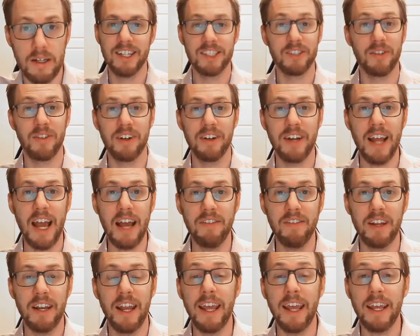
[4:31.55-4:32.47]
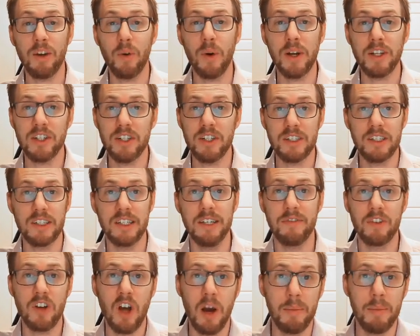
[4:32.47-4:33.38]
So there you have it. Any questions? Leave a
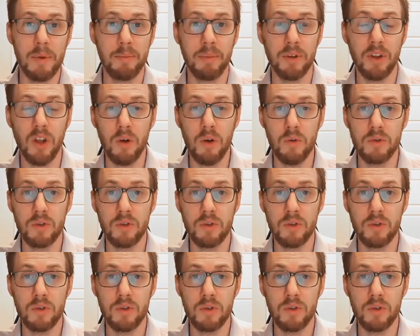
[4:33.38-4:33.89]
comment below.